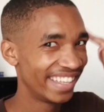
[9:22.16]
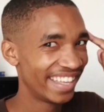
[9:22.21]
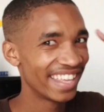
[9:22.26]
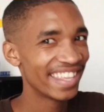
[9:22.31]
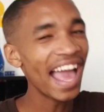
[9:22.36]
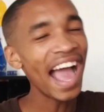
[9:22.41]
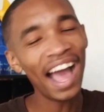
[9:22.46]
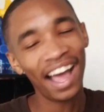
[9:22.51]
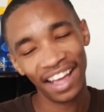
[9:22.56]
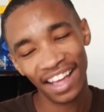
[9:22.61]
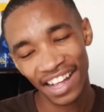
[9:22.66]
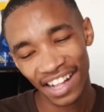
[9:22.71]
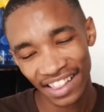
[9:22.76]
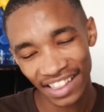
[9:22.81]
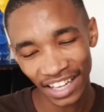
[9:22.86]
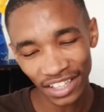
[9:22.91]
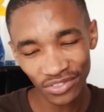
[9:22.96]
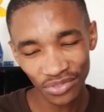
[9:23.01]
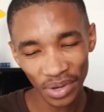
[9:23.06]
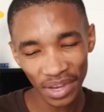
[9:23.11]
Yeah,
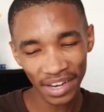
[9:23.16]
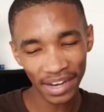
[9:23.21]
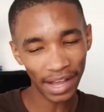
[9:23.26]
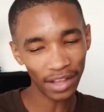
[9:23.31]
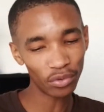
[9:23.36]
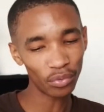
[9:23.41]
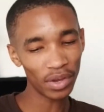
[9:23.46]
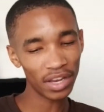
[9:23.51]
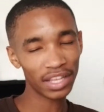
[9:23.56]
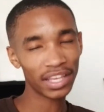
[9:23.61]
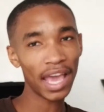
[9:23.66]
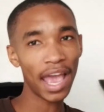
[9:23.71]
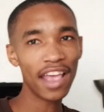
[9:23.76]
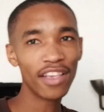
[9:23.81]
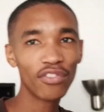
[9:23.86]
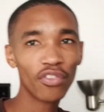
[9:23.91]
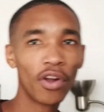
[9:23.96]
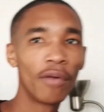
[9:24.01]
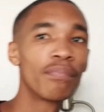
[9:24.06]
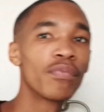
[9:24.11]
that's where it
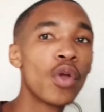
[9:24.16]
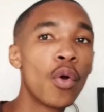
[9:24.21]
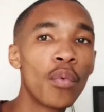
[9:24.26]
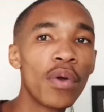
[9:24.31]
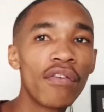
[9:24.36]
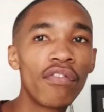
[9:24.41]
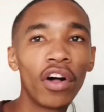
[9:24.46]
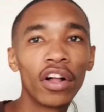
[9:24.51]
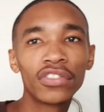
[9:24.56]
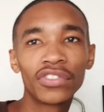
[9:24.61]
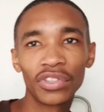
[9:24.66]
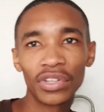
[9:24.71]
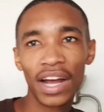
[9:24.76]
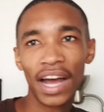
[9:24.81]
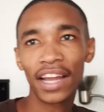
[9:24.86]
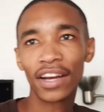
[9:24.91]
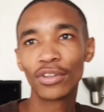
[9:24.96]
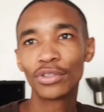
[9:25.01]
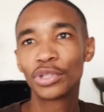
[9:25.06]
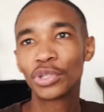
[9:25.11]
came from. We've also
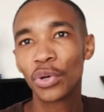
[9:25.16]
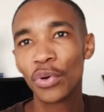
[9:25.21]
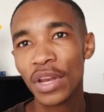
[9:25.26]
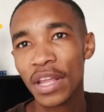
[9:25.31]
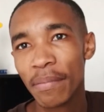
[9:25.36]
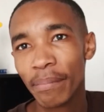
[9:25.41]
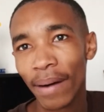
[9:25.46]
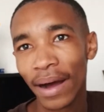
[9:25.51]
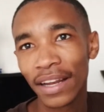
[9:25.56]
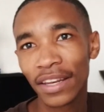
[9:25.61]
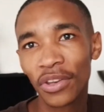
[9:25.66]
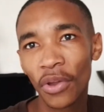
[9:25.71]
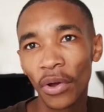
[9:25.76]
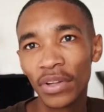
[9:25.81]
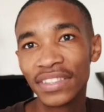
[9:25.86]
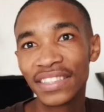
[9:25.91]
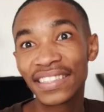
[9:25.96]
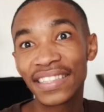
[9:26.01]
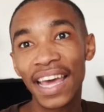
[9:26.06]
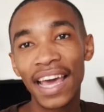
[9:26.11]
got Thuli
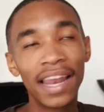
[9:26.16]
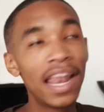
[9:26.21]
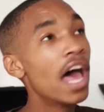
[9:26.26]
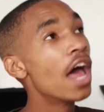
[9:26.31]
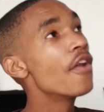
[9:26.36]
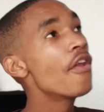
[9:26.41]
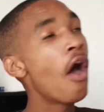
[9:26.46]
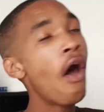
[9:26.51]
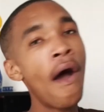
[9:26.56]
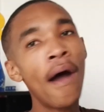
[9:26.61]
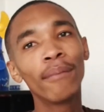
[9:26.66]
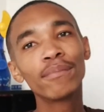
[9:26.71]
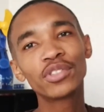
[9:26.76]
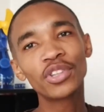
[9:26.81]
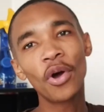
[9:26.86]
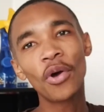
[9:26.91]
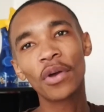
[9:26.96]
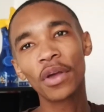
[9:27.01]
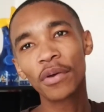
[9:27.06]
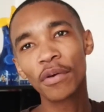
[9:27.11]
Madonsela. No, I'm
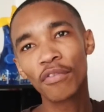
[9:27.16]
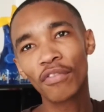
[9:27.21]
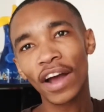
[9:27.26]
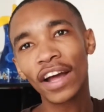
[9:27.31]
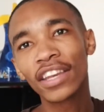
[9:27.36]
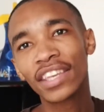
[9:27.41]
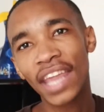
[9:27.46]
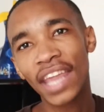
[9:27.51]
joking. We've got